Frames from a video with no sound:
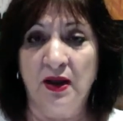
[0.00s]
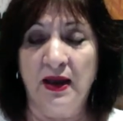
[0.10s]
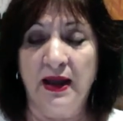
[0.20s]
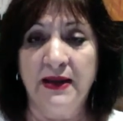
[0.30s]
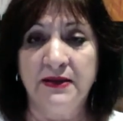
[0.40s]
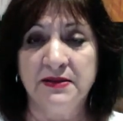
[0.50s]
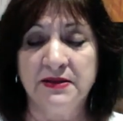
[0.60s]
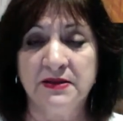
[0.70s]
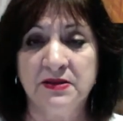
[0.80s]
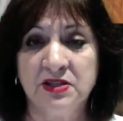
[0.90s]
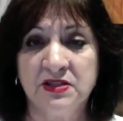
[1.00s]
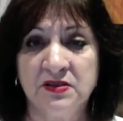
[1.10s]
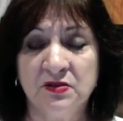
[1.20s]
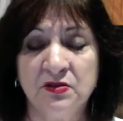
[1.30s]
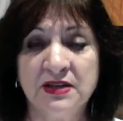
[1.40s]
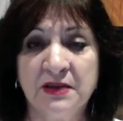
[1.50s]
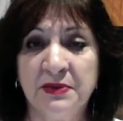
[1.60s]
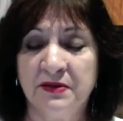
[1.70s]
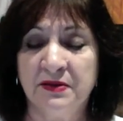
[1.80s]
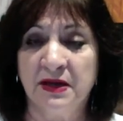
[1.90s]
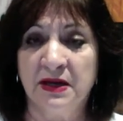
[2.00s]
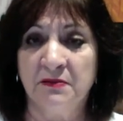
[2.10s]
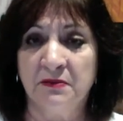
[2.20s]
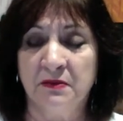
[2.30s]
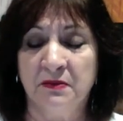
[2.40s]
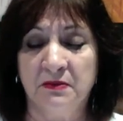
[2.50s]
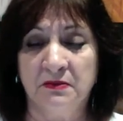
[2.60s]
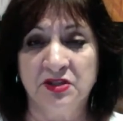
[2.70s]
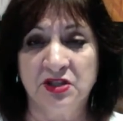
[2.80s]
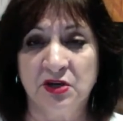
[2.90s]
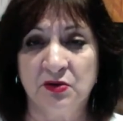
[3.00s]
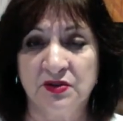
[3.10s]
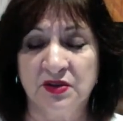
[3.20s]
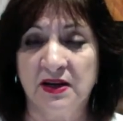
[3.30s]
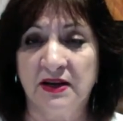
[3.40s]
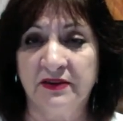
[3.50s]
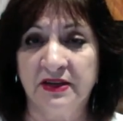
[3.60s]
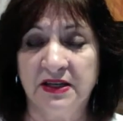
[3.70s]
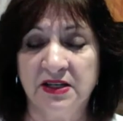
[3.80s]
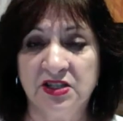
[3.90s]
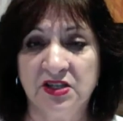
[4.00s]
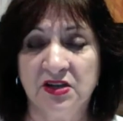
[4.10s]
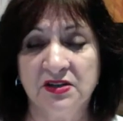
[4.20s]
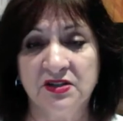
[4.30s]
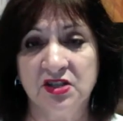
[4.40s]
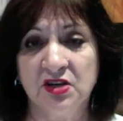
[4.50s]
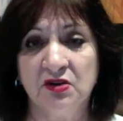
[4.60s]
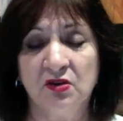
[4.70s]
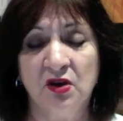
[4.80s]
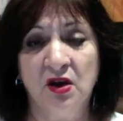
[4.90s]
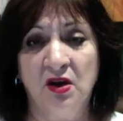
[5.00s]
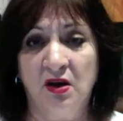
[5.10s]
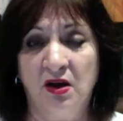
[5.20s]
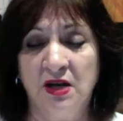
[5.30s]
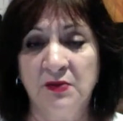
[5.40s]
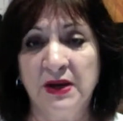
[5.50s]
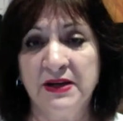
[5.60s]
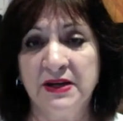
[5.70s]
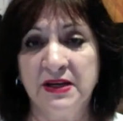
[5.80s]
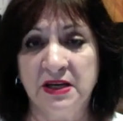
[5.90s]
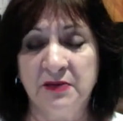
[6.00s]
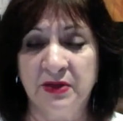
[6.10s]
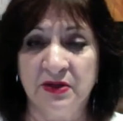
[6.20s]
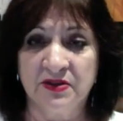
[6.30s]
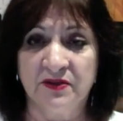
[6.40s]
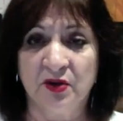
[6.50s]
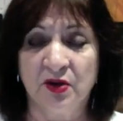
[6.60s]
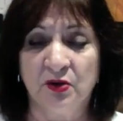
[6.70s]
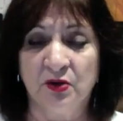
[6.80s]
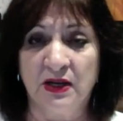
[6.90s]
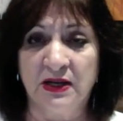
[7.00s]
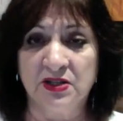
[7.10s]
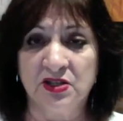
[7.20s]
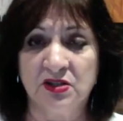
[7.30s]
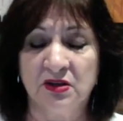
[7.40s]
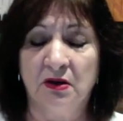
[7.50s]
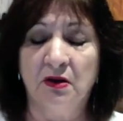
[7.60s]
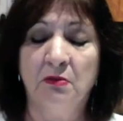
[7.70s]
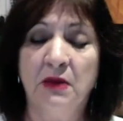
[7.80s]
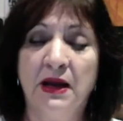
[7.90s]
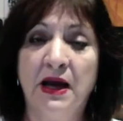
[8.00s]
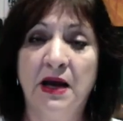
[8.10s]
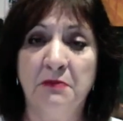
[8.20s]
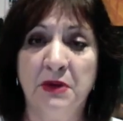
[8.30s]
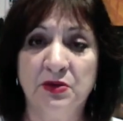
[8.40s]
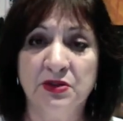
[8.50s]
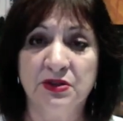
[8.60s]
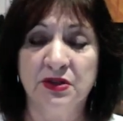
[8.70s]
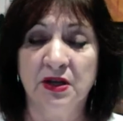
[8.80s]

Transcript: and just looked up at Cheryl so lovingly, and she goes, "Cheryl, I waited here because I've got your lunch." Oh, my heart melted.